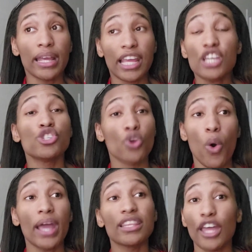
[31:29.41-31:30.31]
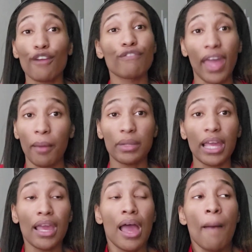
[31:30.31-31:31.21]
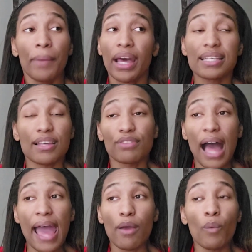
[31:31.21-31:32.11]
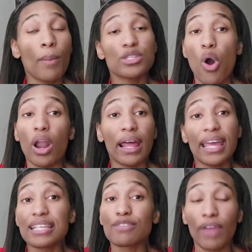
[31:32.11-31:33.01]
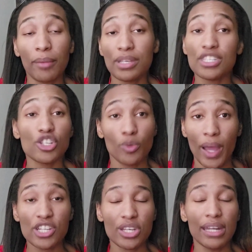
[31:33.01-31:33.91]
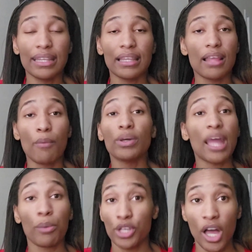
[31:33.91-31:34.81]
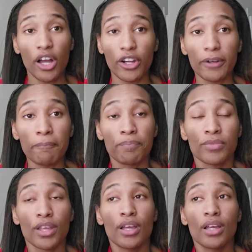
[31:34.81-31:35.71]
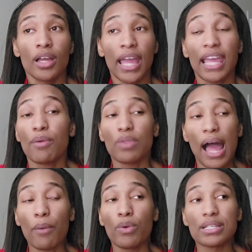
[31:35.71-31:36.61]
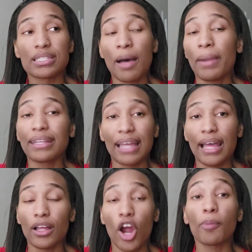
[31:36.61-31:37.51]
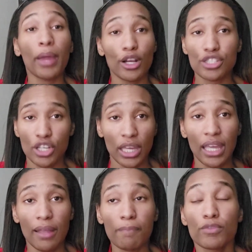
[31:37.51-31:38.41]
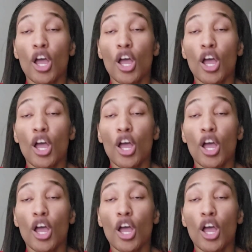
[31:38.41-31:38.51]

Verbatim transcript: He joined their family because of like what was going on in his family situation and when they were younger. He like was somebody that her parents took in.